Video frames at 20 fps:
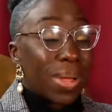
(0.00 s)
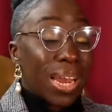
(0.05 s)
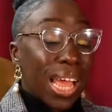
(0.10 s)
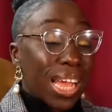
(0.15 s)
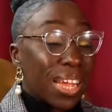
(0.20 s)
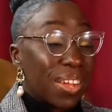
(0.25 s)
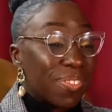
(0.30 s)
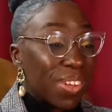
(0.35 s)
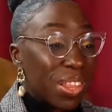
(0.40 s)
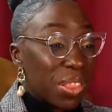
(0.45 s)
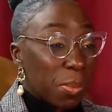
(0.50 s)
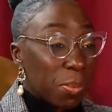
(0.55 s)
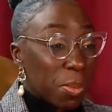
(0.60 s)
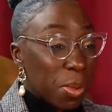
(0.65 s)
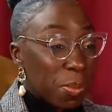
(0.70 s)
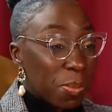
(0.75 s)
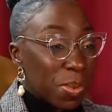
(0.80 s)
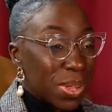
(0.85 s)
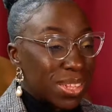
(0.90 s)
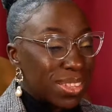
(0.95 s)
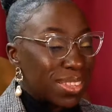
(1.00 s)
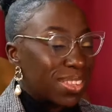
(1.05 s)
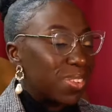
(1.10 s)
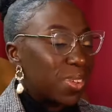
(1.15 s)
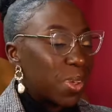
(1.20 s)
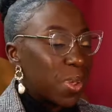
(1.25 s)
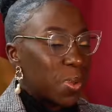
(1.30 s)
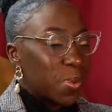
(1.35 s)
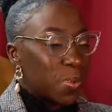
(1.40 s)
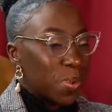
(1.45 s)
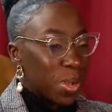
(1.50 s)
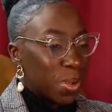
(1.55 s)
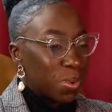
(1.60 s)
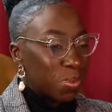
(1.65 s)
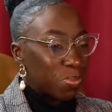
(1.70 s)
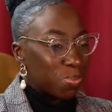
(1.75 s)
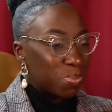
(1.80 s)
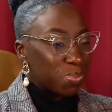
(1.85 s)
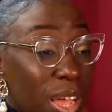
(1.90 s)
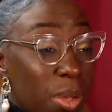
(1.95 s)
My life at the moment is going
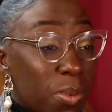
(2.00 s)
well.